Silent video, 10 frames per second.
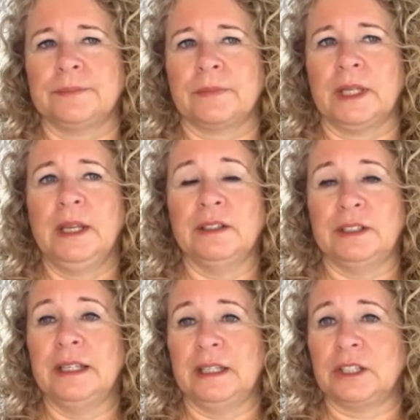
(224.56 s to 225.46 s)
you know,
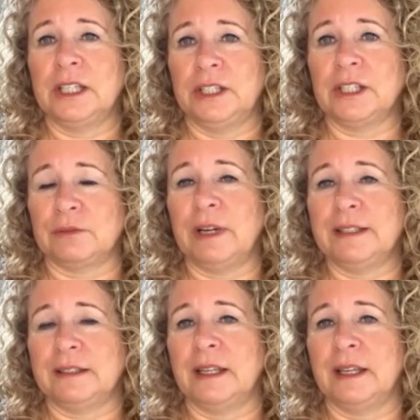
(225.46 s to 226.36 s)
literally just
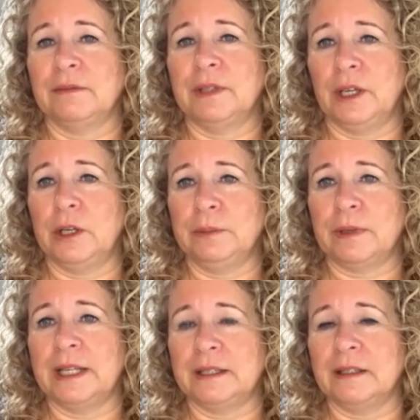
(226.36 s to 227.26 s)
resting and
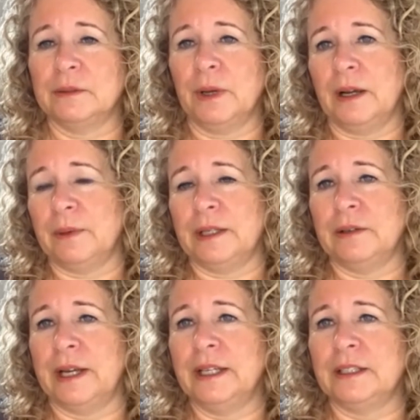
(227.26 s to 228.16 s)
recuperating as well, where
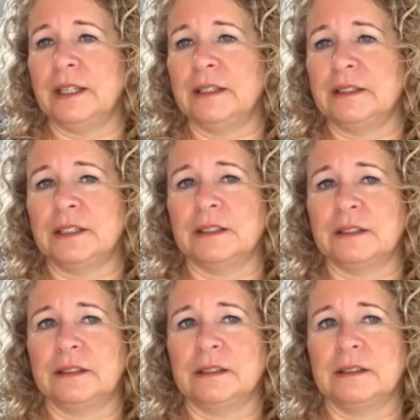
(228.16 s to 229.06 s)
your energy is
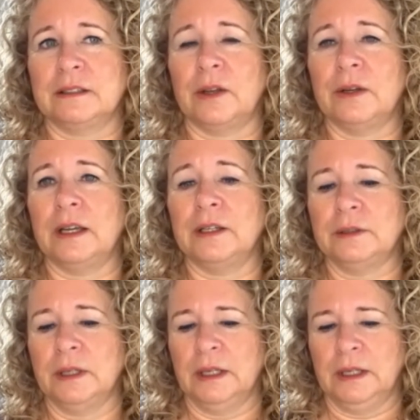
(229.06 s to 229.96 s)
just so low.
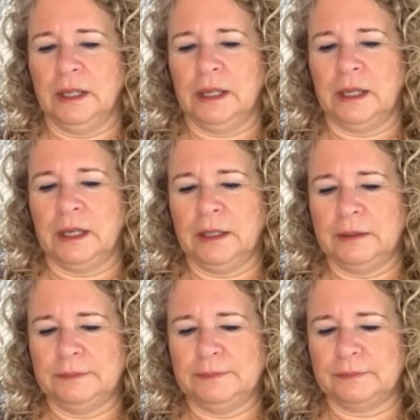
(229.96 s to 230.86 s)

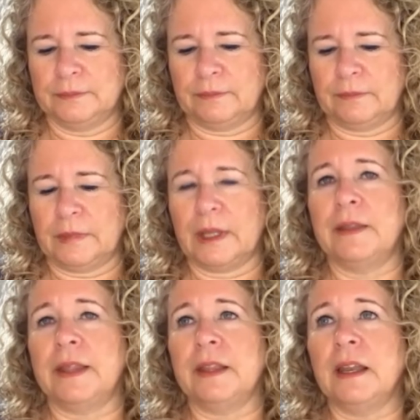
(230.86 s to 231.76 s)
And
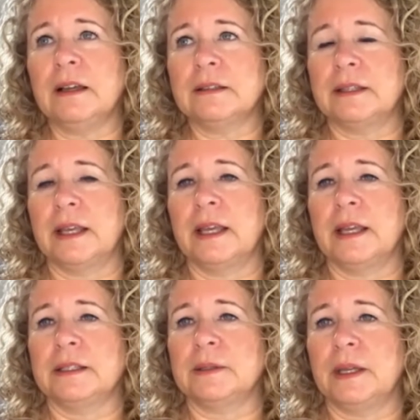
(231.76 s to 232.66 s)
then the last thing
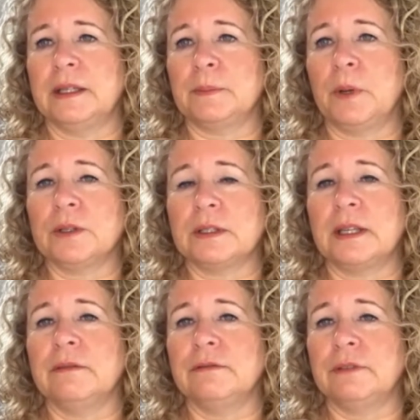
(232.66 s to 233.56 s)
is
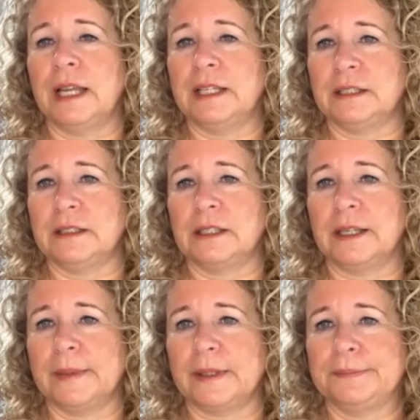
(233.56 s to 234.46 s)
positive
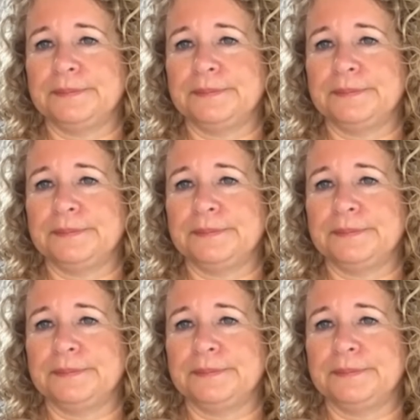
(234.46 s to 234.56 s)
relationships.